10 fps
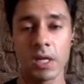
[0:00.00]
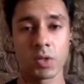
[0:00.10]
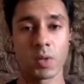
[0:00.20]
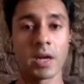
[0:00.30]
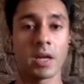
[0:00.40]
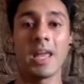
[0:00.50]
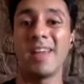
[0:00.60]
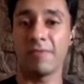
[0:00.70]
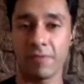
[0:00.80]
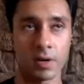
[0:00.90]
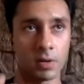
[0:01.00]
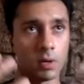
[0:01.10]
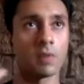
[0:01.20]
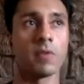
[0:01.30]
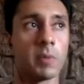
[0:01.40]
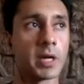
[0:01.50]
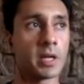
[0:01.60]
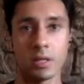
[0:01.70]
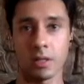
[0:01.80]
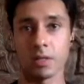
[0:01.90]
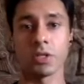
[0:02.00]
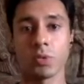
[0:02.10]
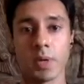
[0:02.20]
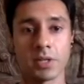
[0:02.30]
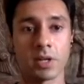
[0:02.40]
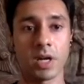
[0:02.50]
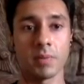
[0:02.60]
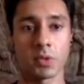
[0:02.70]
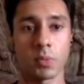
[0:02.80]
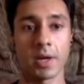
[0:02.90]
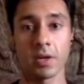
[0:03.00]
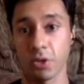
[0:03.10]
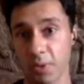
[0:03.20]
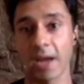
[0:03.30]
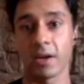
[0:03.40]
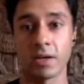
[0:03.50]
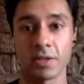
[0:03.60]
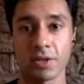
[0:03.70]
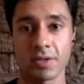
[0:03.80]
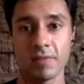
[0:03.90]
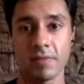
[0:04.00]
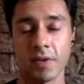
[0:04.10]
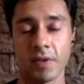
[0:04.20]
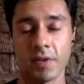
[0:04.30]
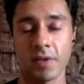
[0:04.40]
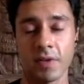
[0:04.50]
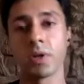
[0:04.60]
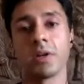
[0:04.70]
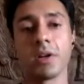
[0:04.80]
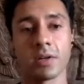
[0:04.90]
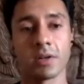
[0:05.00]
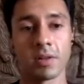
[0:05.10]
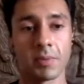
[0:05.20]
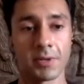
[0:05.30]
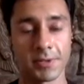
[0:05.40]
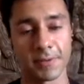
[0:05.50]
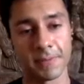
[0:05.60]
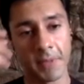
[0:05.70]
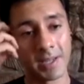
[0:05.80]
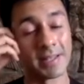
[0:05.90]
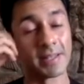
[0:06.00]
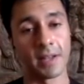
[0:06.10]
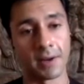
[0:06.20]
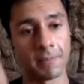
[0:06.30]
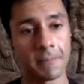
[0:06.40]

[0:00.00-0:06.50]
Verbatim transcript: So that if, God forbid, the situation comes where you can hurt yourself, you don't want to hurt another person instead.